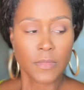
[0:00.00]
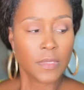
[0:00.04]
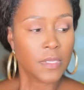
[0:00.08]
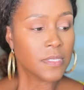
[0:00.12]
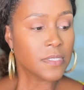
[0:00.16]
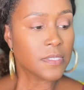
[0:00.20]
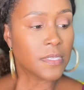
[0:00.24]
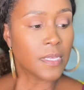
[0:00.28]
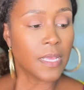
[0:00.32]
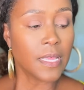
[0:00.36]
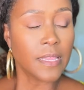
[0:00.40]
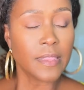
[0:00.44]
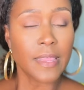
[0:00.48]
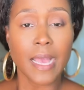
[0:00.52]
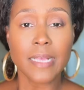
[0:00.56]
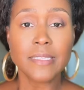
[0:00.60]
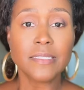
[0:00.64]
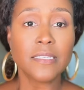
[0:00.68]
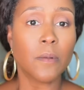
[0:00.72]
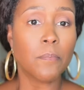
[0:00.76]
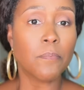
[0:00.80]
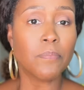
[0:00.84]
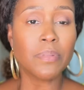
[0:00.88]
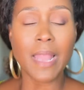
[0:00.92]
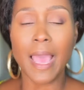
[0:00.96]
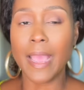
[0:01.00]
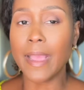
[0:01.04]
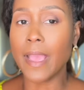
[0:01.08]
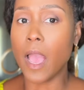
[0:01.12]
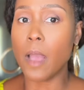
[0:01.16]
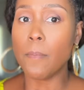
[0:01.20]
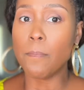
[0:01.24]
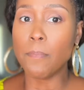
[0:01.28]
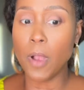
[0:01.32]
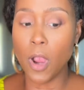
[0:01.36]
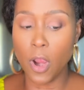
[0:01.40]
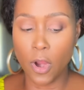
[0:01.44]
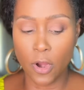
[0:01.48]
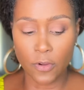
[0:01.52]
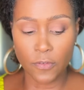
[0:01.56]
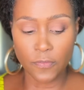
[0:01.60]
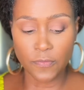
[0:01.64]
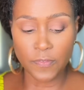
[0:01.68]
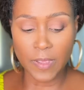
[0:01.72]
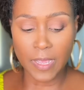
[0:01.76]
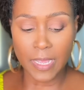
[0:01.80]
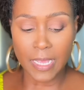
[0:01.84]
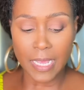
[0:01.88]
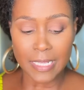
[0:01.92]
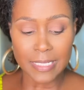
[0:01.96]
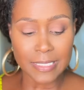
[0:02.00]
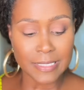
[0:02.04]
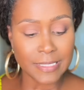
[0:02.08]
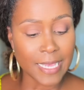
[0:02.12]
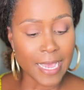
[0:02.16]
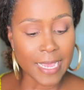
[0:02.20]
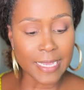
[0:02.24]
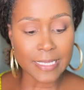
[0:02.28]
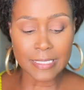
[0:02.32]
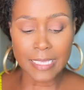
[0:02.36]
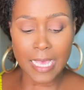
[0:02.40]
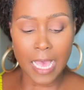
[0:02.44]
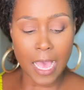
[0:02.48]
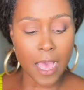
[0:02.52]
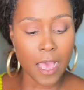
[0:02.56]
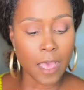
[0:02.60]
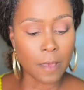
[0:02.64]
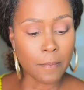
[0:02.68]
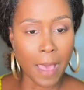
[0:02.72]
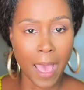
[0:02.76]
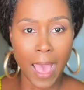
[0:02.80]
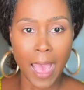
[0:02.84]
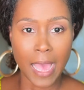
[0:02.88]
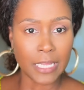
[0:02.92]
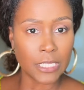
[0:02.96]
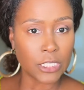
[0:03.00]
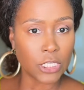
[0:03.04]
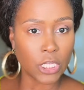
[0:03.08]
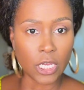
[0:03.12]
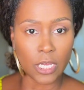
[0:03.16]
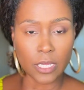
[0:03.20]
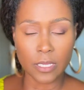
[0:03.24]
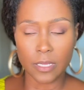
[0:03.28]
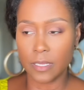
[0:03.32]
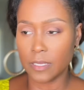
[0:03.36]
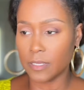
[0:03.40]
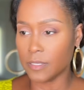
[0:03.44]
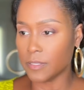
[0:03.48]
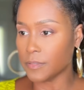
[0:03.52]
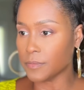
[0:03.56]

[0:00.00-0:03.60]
See, that's like a perfect daytime eye look.